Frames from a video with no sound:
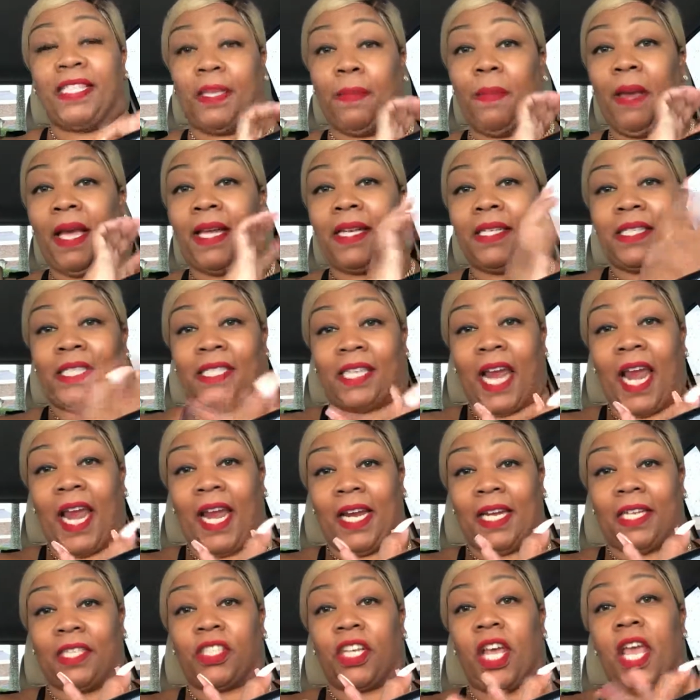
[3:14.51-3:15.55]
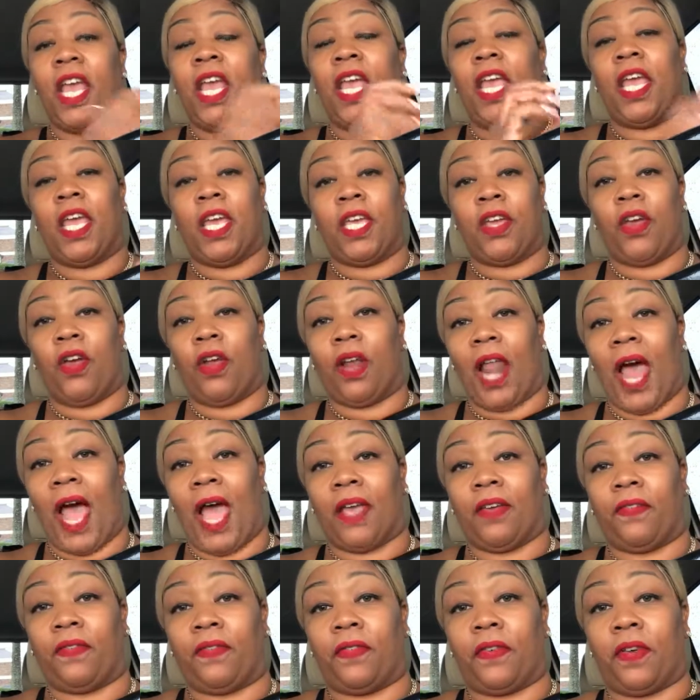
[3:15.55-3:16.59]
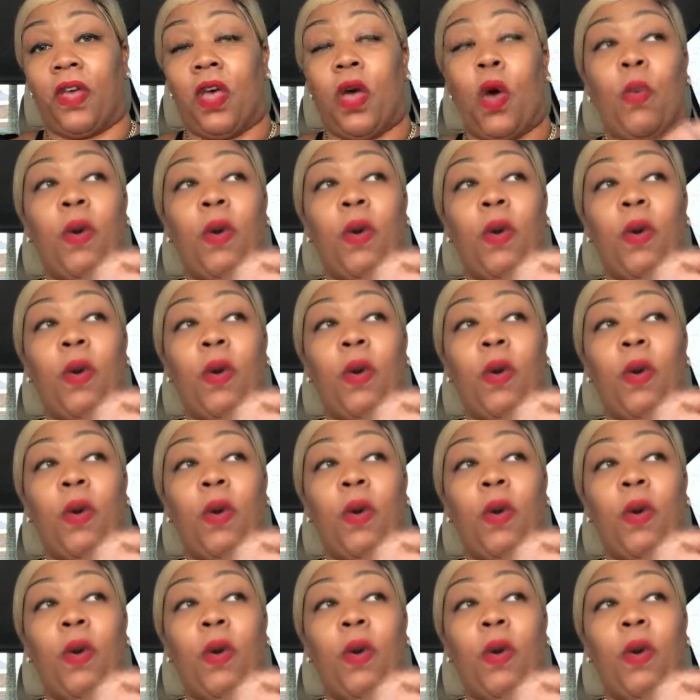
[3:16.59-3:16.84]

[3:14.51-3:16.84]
to make a change in your life,